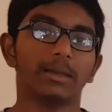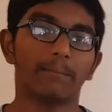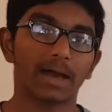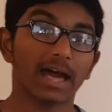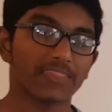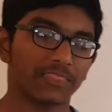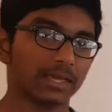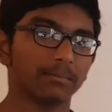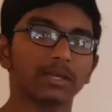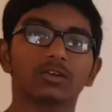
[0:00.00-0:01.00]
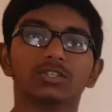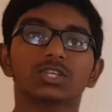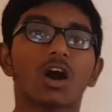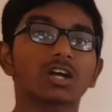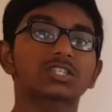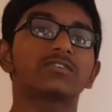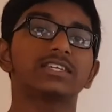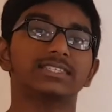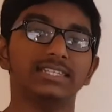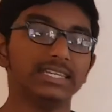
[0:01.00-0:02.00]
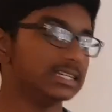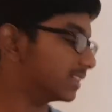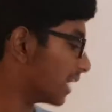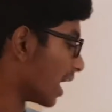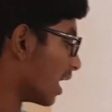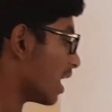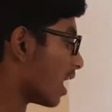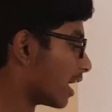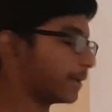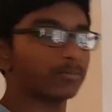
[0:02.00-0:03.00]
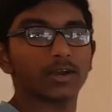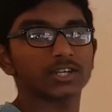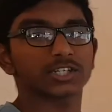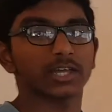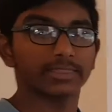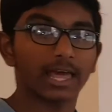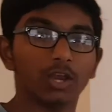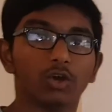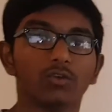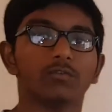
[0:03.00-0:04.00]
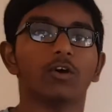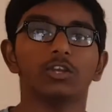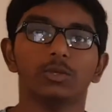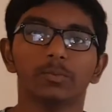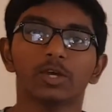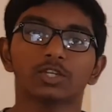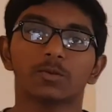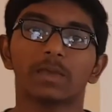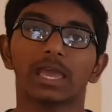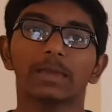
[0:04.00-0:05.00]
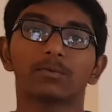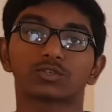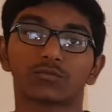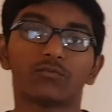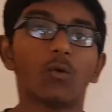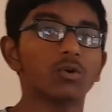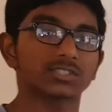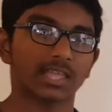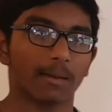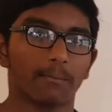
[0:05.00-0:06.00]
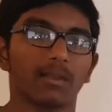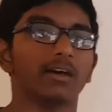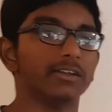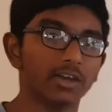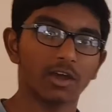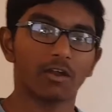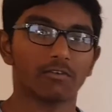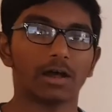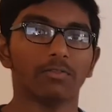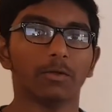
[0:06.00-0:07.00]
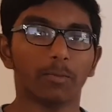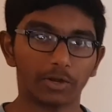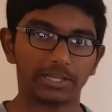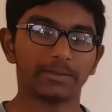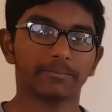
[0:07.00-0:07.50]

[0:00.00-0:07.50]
a bad thing because arteries need that high pressure and that low volume to be able to force that blood around the body.